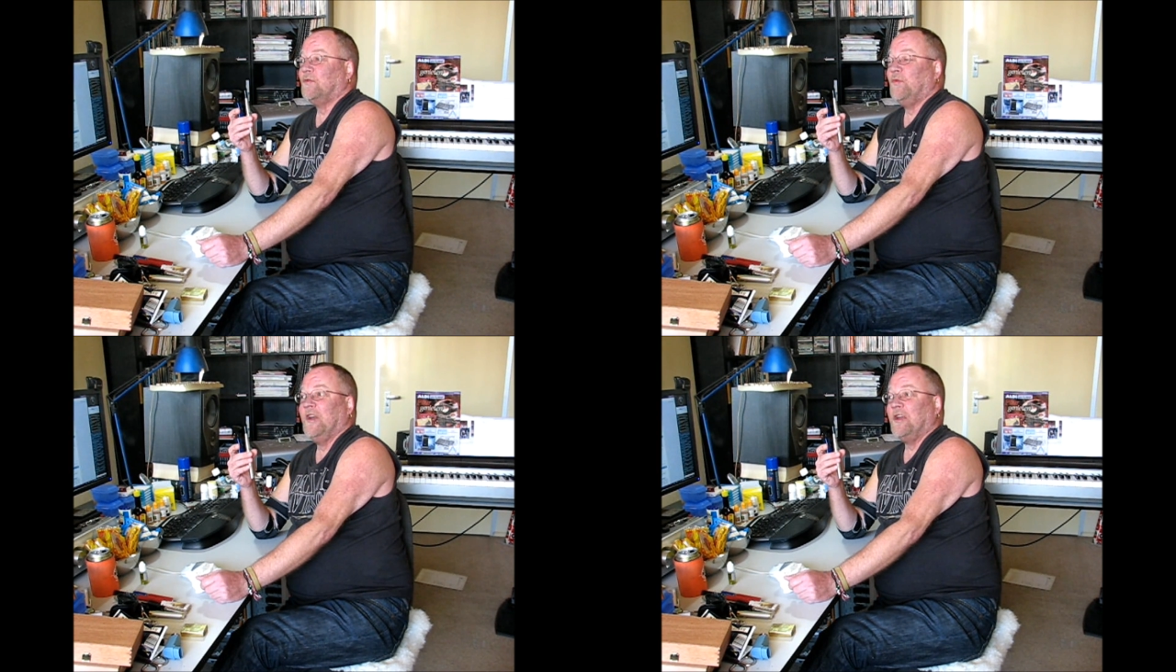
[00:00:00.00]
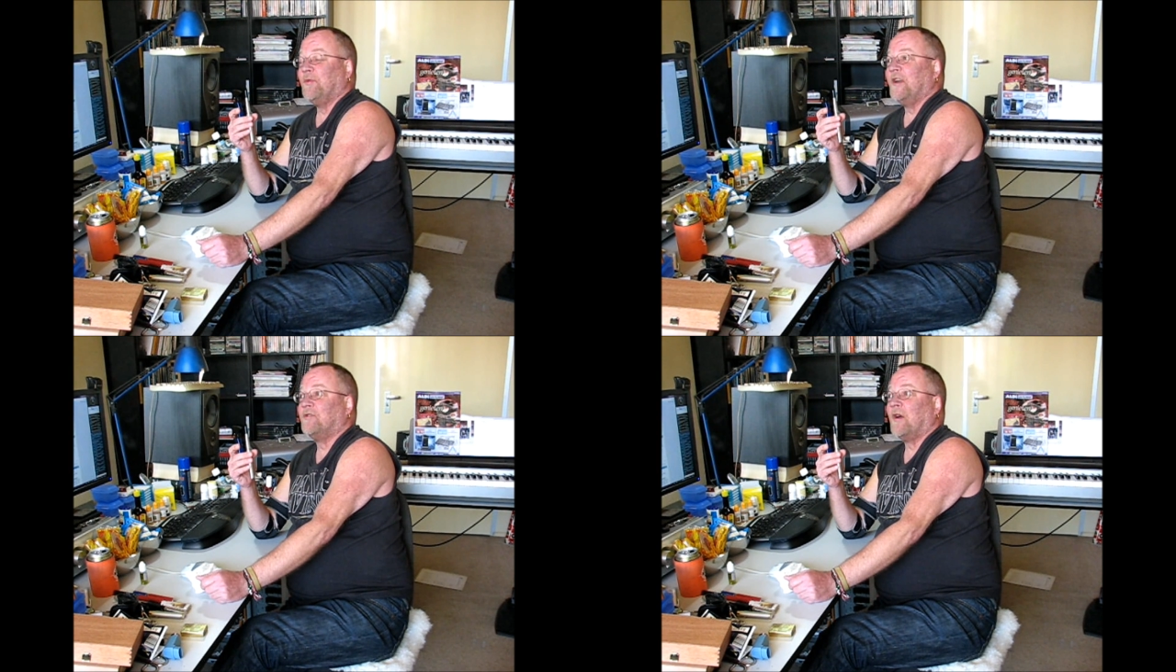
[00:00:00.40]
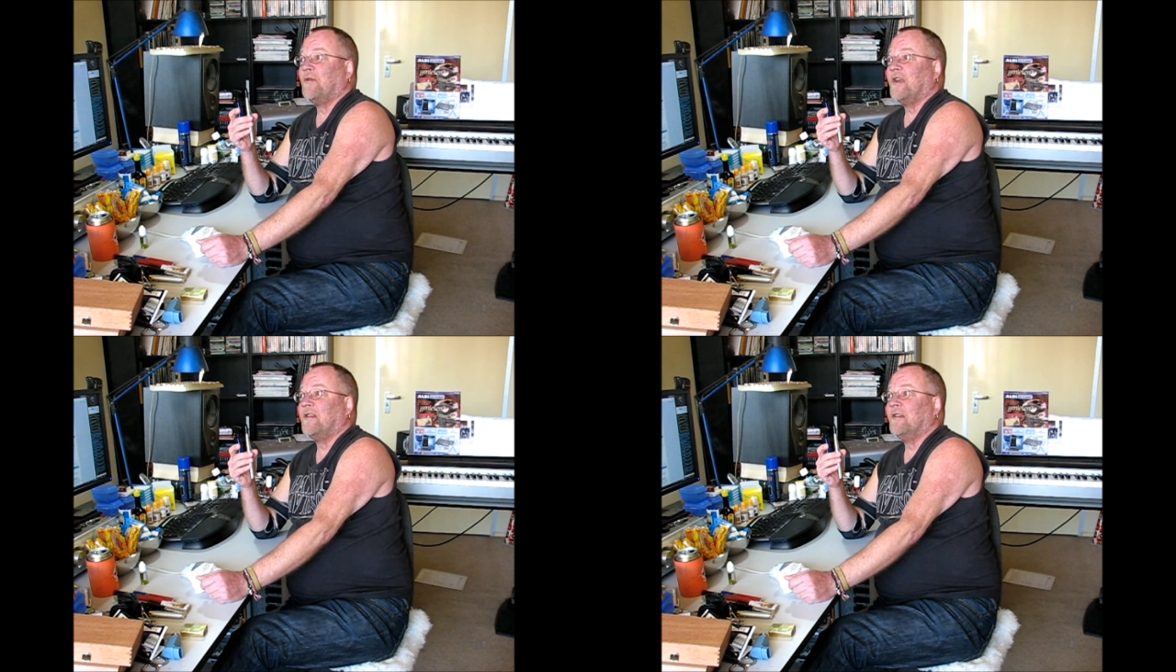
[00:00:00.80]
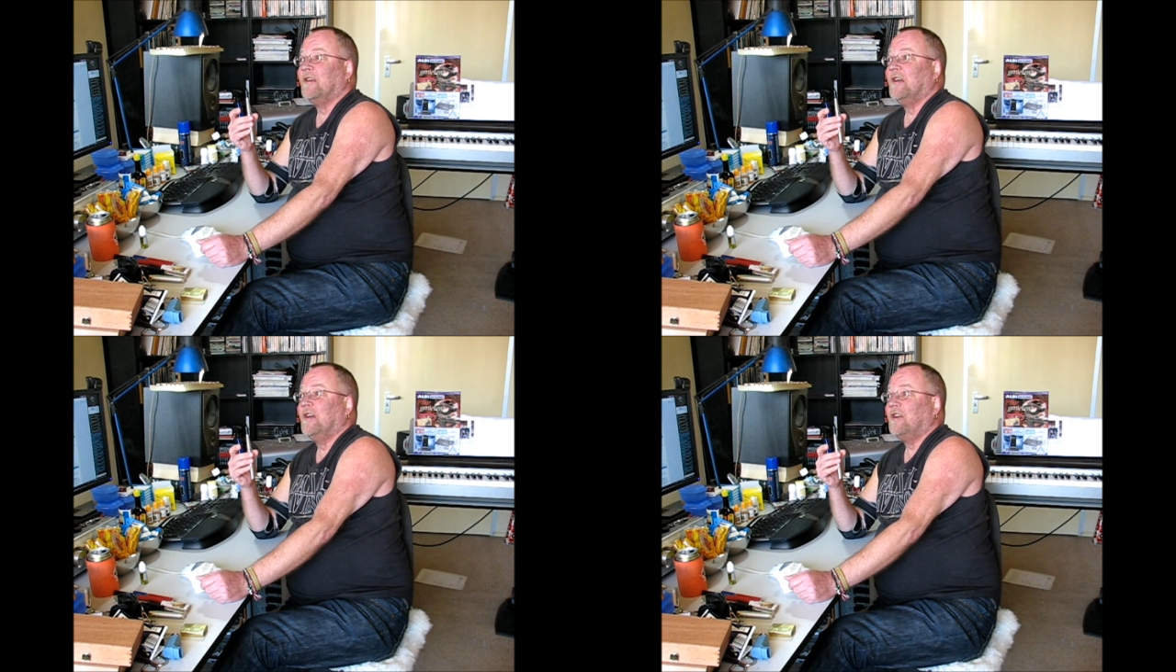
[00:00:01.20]
Really great throat hit.
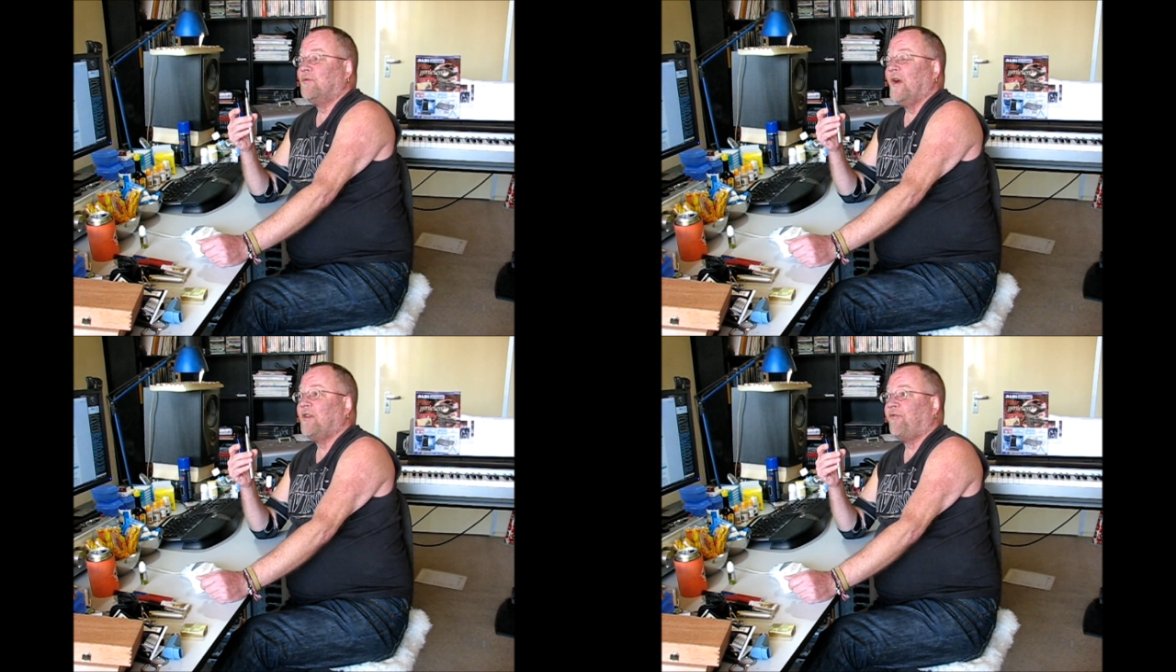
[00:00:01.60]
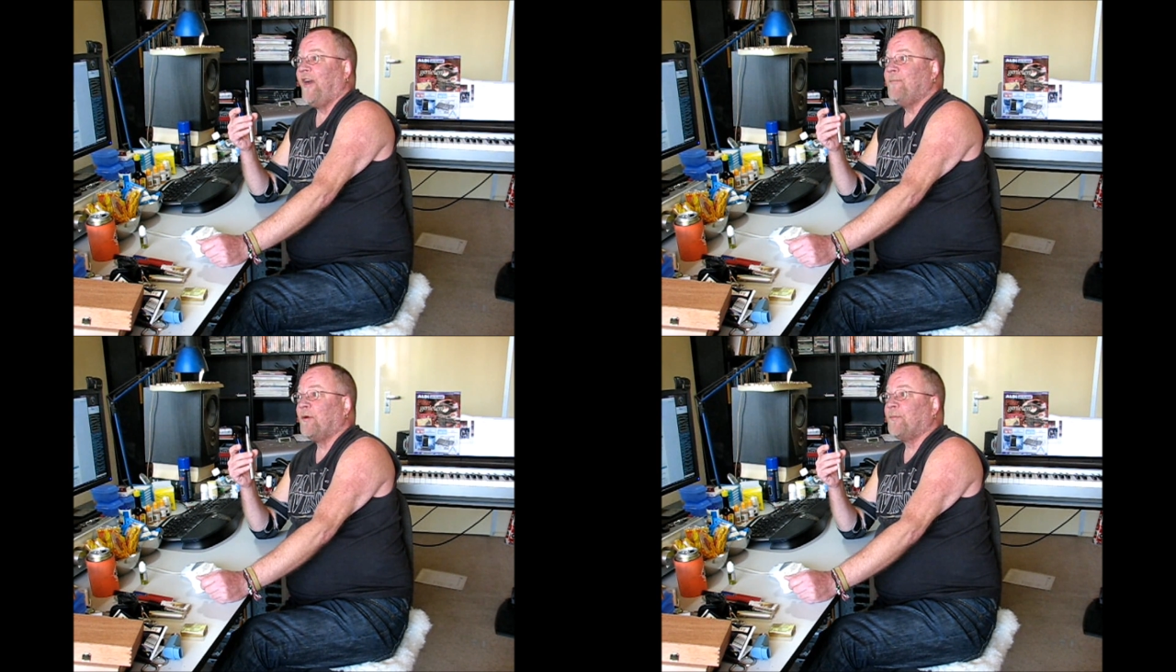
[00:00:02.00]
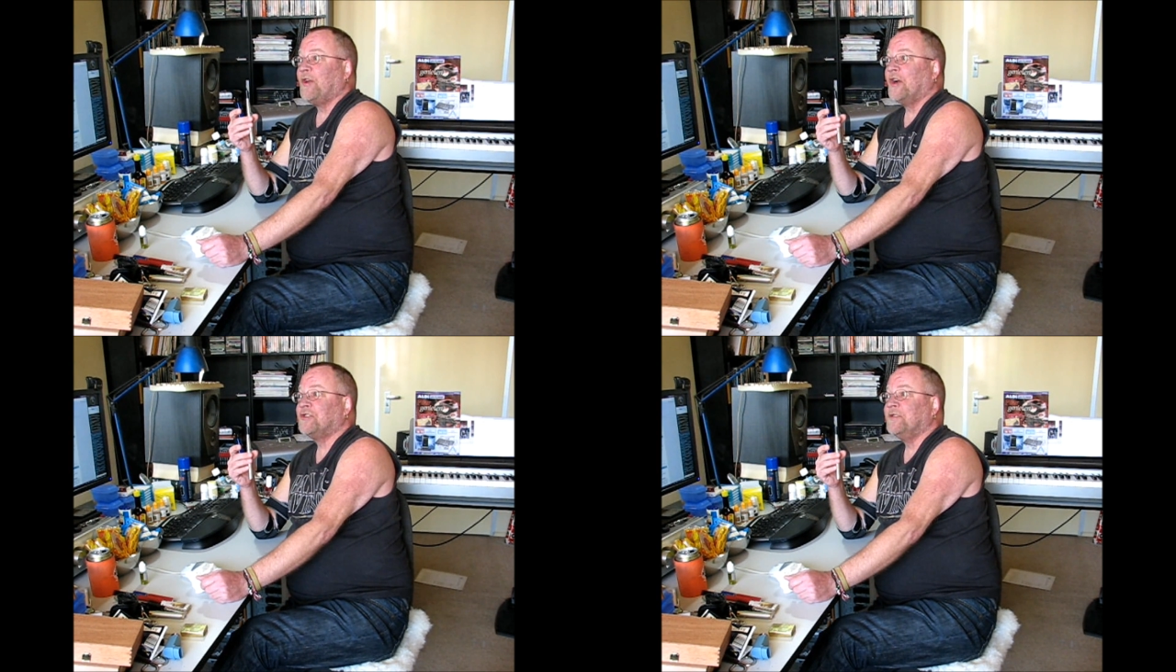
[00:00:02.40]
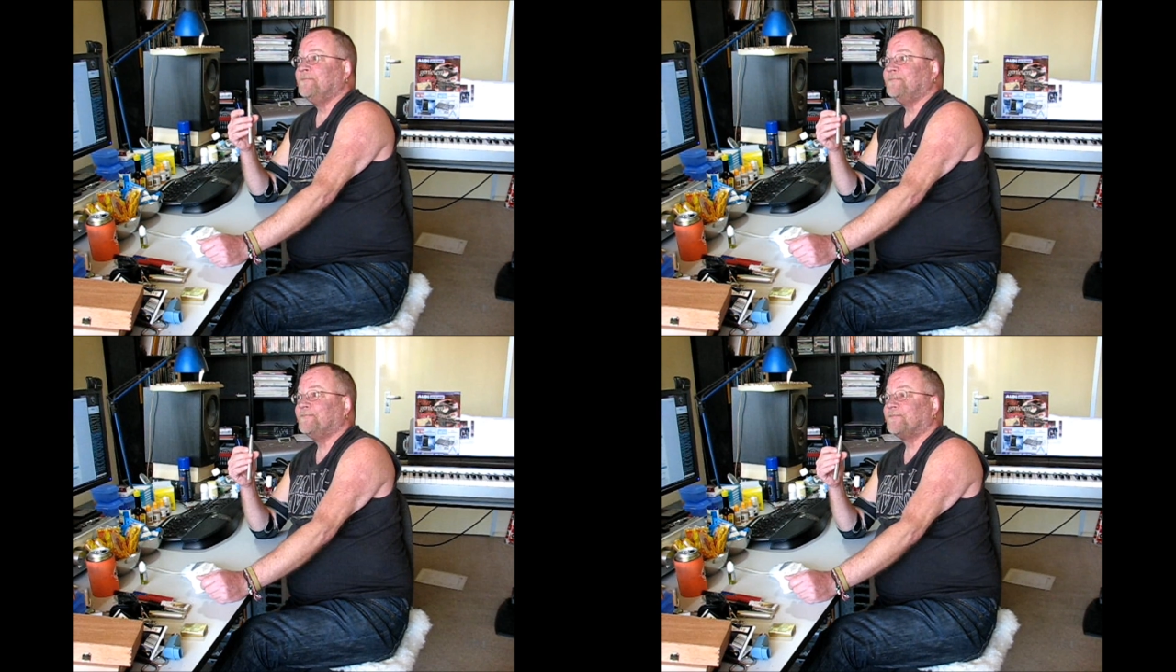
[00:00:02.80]
Great vapor production.